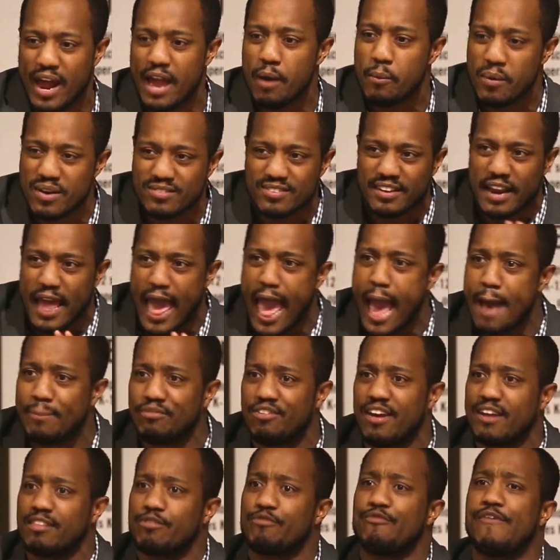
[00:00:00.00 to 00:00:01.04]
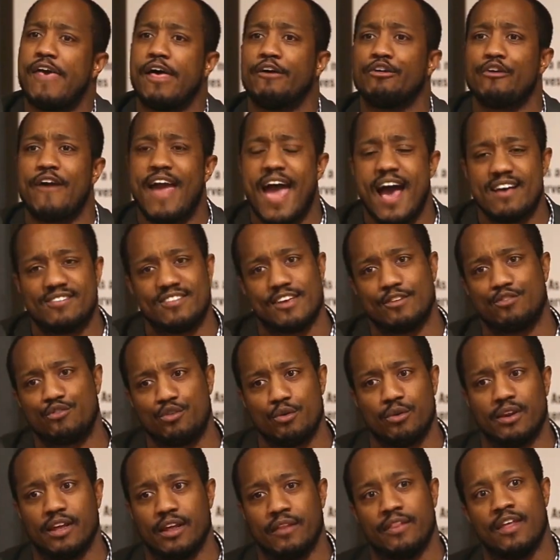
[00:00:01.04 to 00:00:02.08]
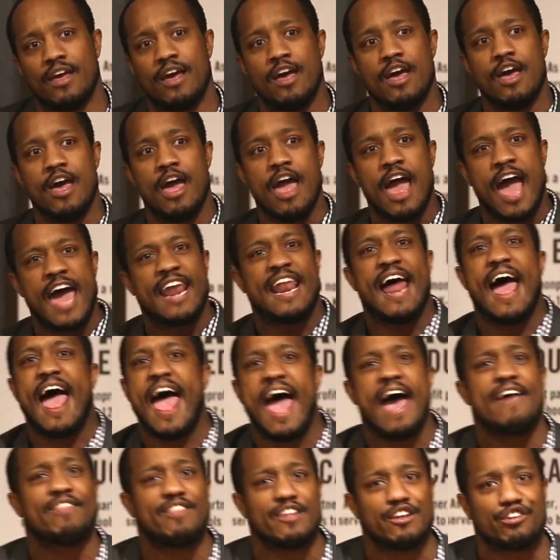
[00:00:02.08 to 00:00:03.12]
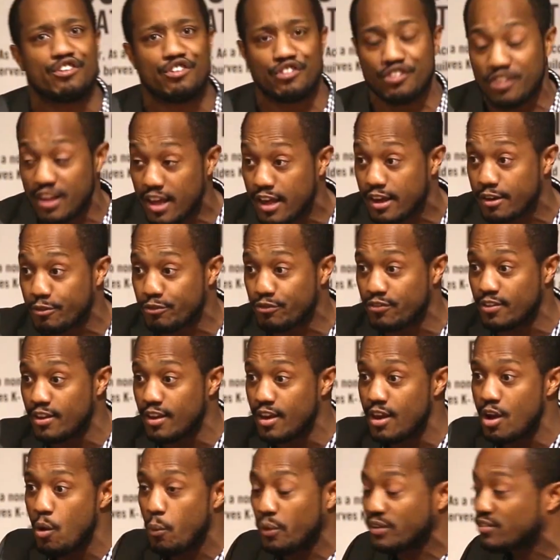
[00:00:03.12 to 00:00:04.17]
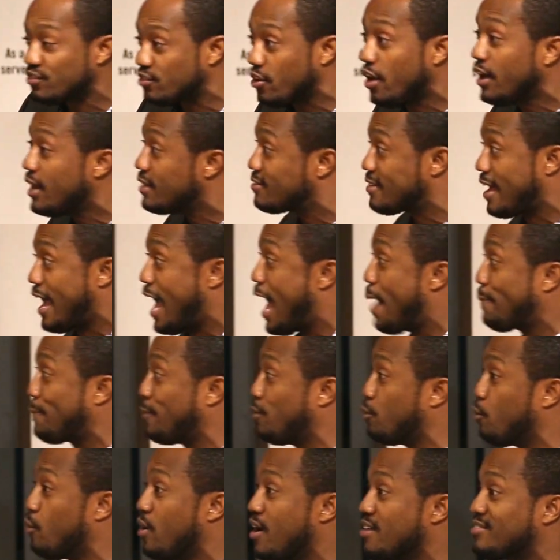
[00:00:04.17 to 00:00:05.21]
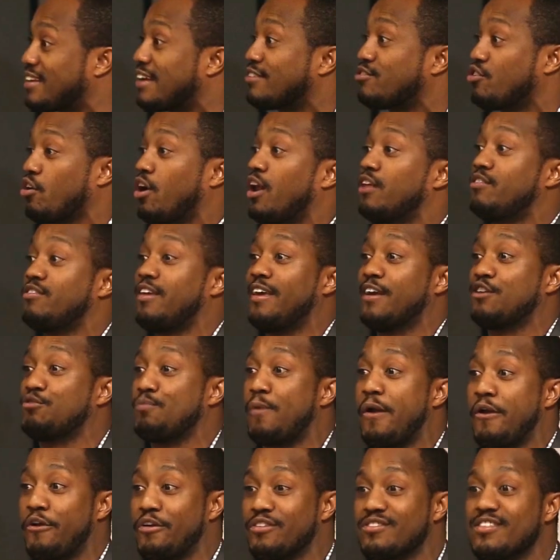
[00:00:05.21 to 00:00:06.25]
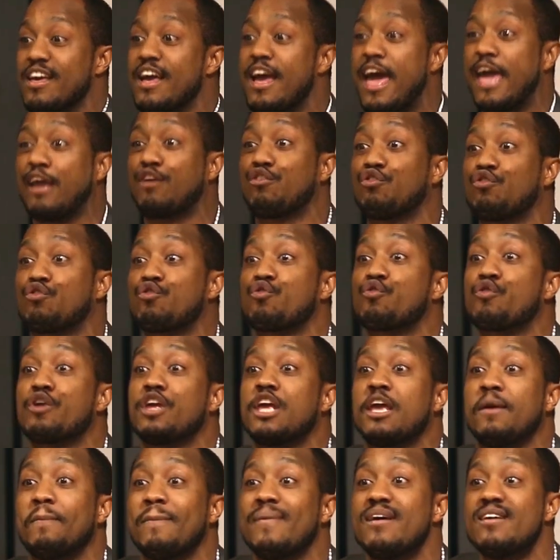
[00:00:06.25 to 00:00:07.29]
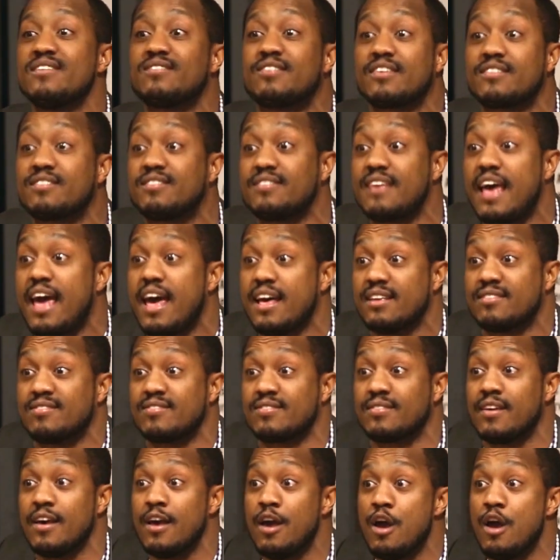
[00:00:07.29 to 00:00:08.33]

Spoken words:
I was an abject failure as a student, and I had this shift, what started to happen was I started to experience extreme success.